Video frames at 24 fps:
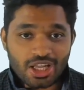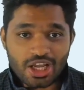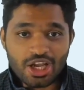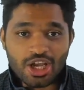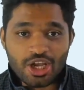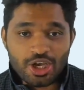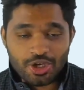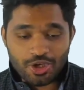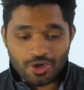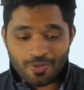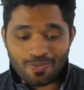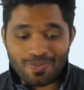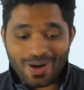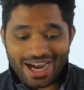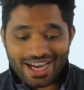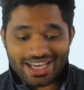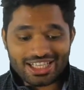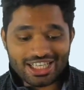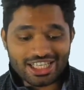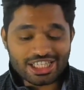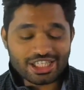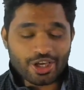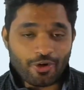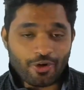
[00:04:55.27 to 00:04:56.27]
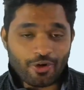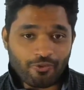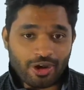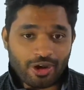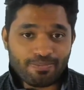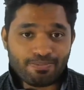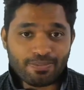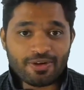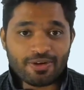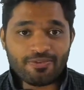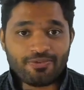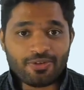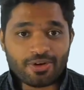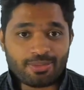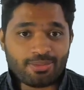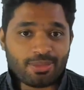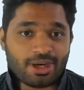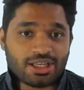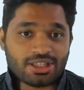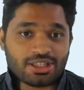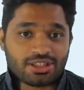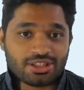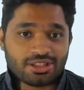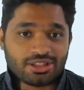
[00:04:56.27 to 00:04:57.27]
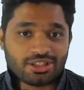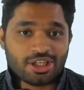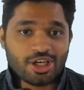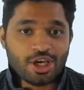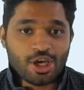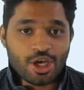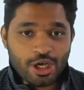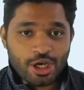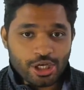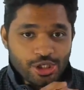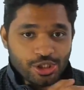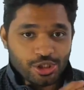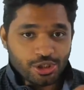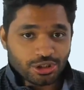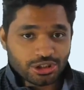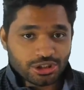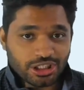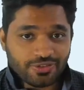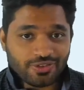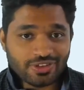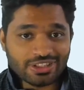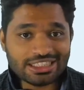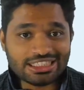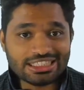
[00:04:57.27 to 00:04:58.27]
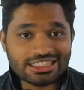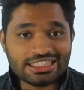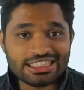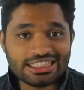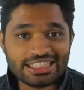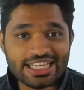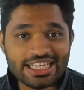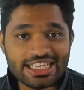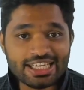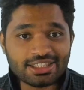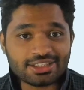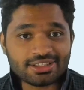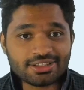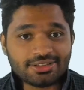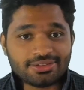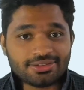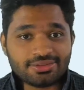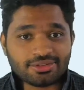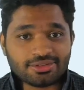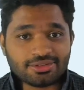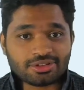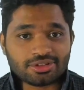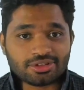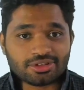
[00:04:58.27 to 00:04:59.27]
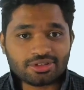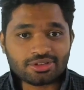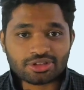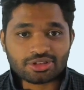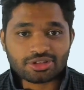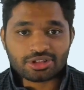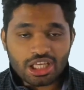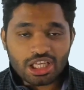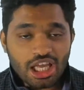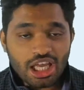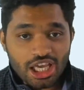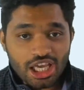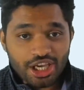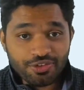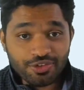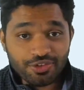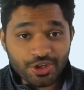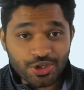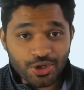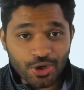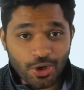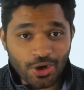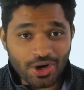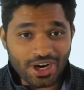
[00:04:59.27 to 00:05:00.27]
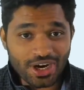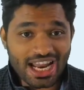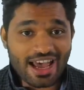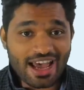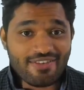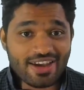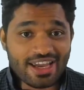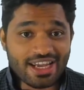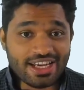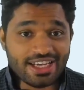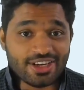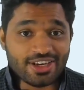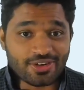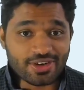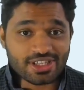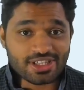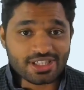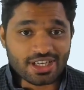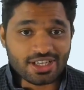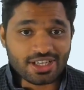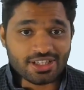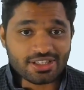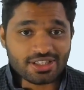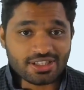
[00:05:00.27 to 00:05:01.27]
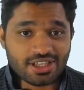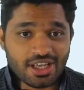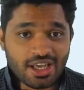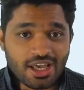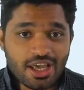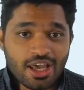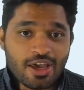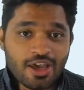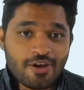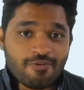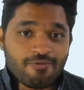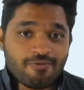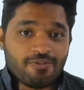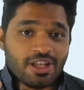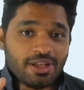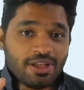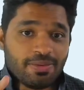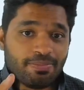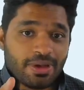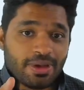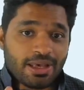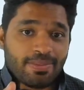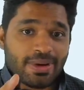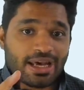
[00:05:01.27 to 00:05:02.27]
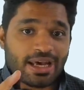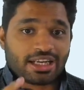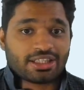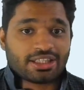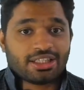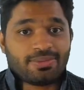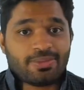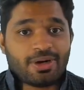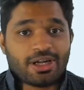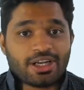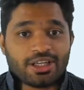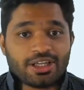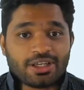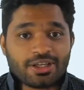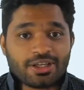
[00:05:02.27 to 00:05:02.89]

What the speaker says: you buy this equipment from us, use it for 30 days. If you don't have any results, we'll pay back the money,